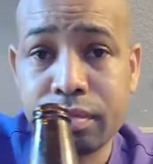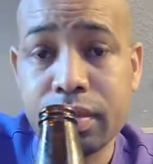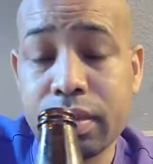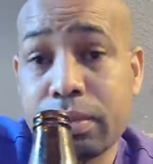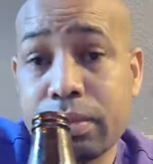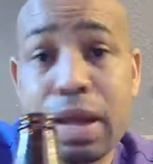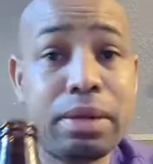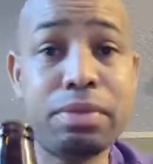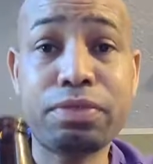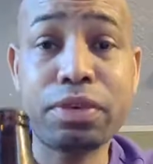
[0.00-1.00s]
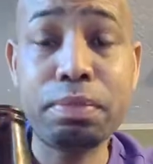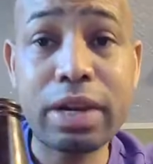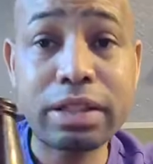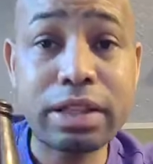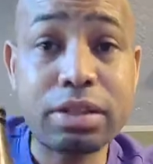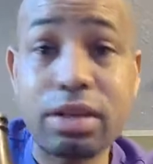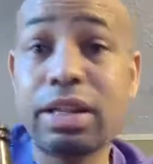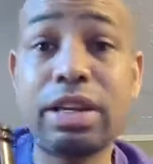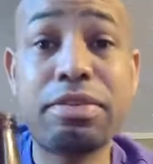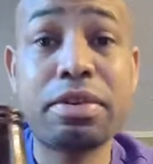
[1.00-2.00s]
What happened to free press? I thought I
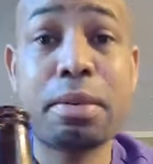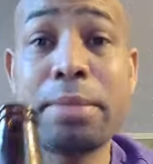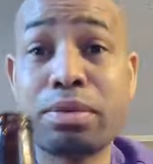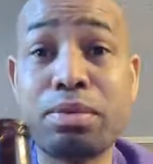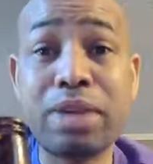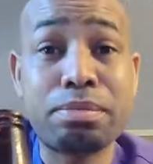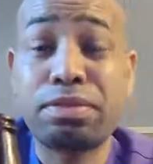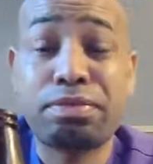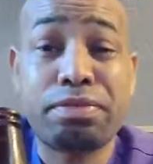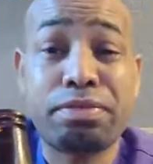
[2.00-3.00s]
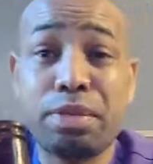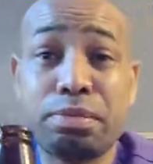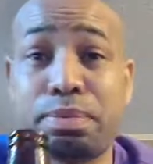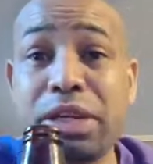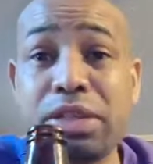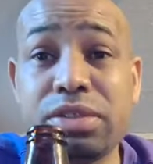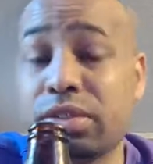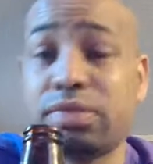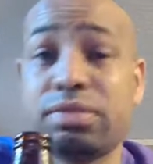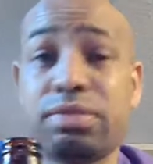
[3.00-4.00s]
lived in America. What happened to freedom of speech?
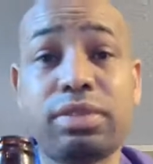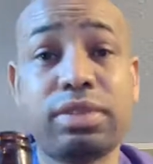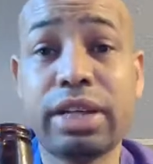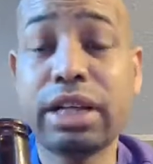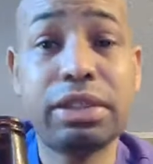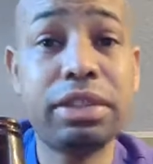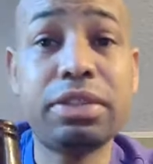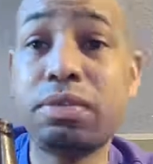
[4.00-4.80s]
Guess they don't.